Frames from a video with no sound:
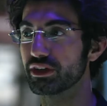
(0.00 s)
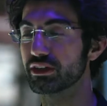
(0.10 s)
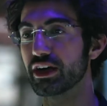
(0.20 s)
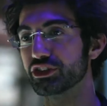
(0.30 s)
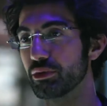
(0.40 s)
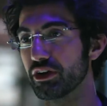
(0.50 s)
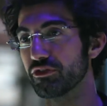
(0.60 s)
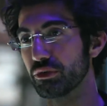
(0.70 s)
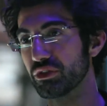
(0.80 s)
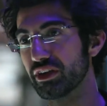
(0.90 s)
I wanted to talk to you about a
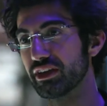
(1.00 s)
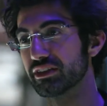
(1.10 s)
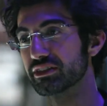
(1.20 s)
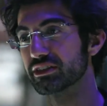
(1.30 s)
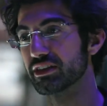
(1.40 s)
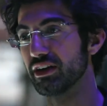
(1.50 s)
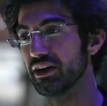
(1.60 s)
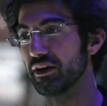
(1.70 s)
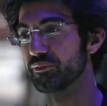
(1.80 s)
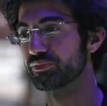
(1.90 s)
few things.
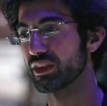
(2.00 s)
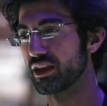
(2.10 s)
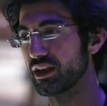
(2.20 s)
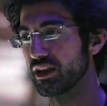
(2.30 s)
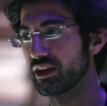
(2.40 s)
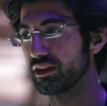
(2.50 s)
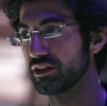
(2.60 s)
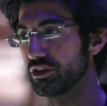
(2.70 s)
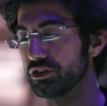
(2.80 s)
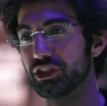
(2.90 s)

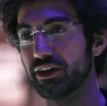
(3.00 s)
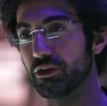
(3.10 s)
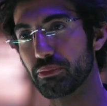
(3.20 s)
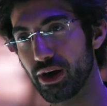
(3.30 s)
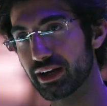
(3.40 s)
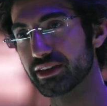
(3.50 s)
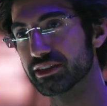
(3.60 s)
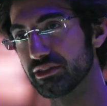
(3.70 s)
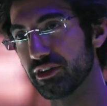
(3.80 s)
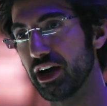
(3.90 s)
Your general
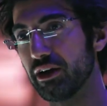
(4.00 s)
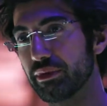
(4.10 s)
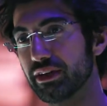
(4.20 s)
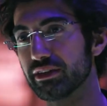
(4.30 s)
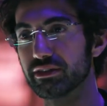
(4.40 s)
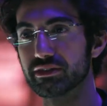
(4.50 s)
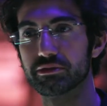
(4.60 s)
practice environment,